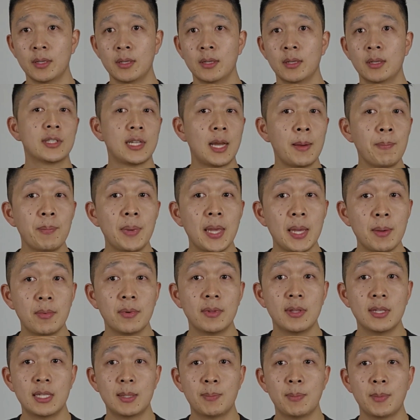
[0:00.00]
For some
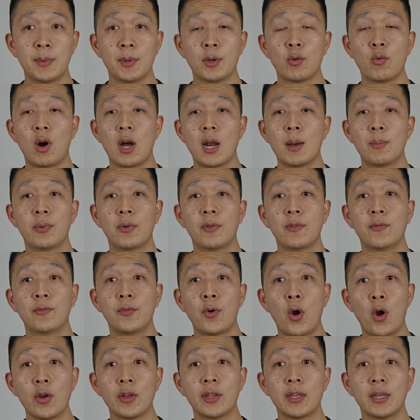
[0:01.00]
people, this can be quite a
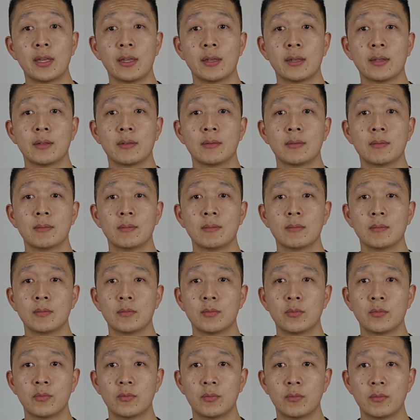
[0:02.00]
provoking
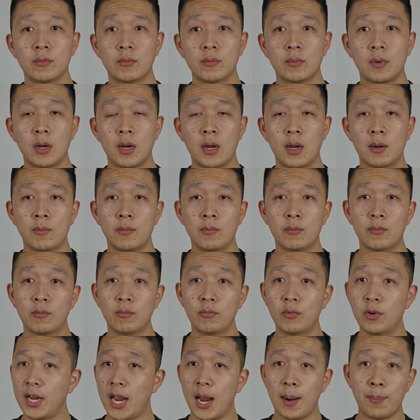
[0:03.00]

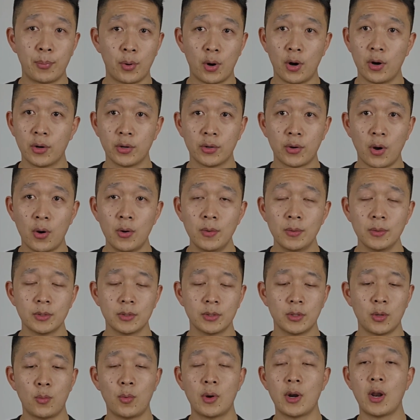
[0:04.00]
rehab protocol.
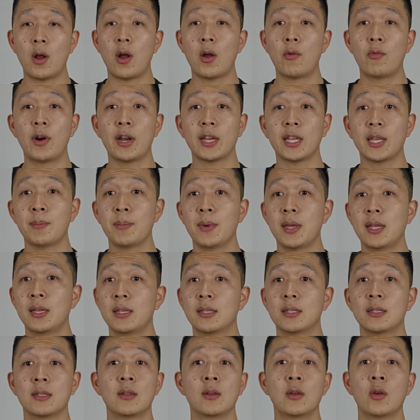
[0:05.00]
So what I
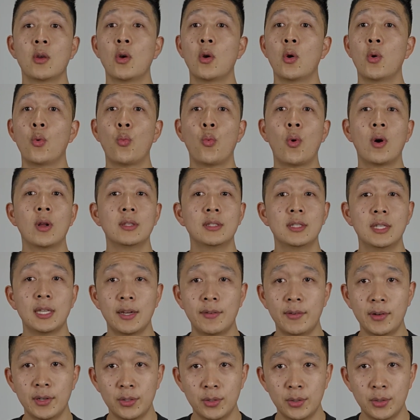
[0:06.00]
recommend is once
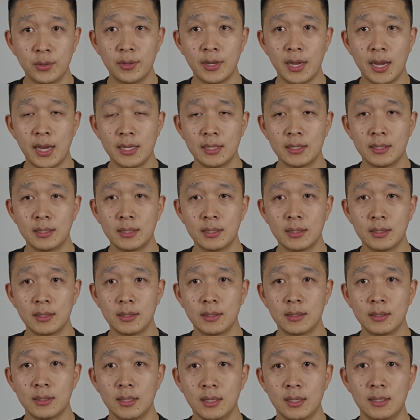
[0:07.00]
every 2 days
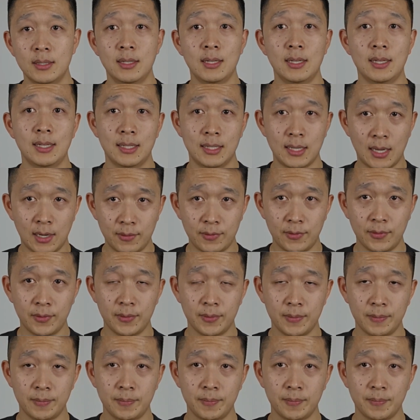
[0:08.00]
is
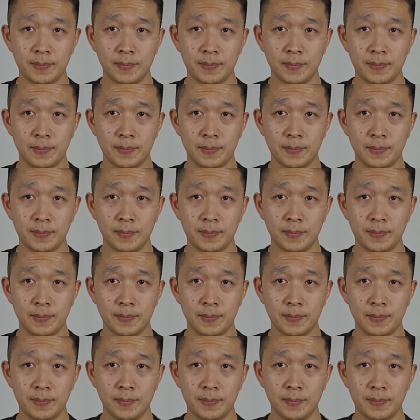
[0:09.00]
enough.